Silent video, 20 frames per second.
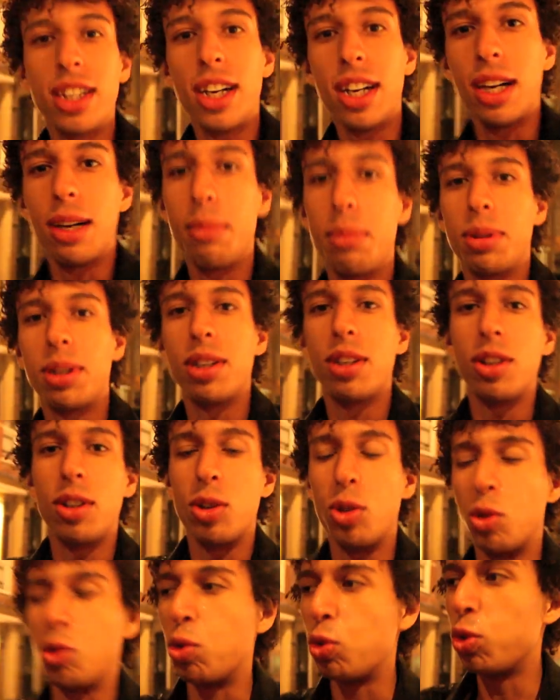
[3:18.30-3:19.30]
Just
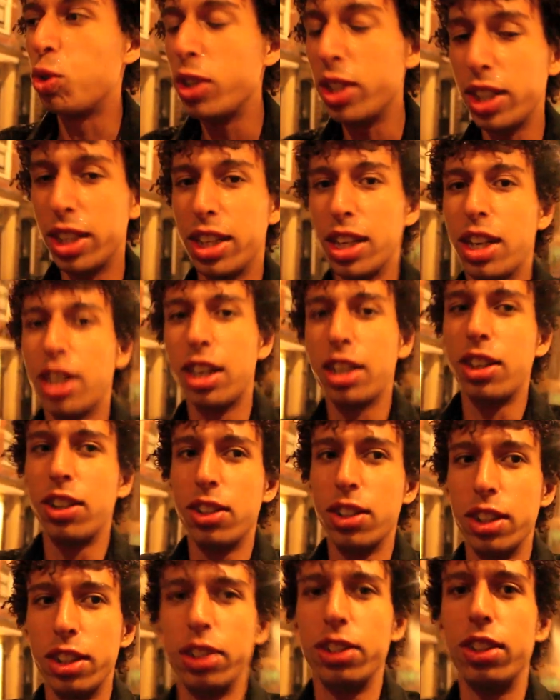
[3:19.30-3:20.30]
walk around
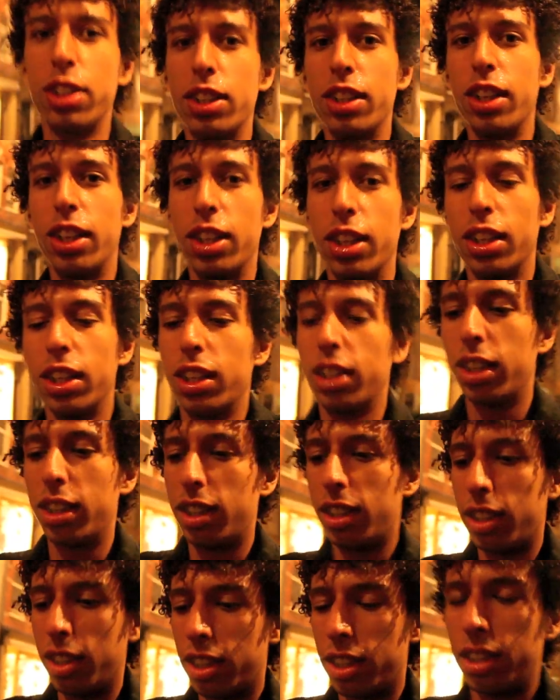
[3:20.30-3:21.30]
aimlessly in the rain
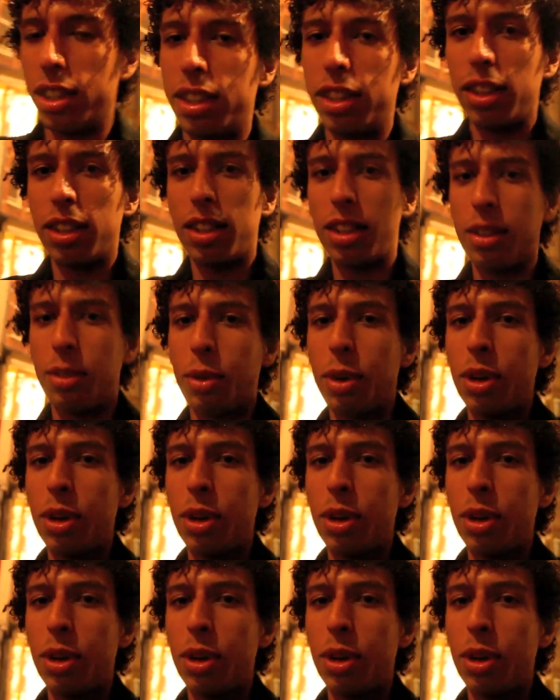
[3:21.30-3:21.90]
exploring the city.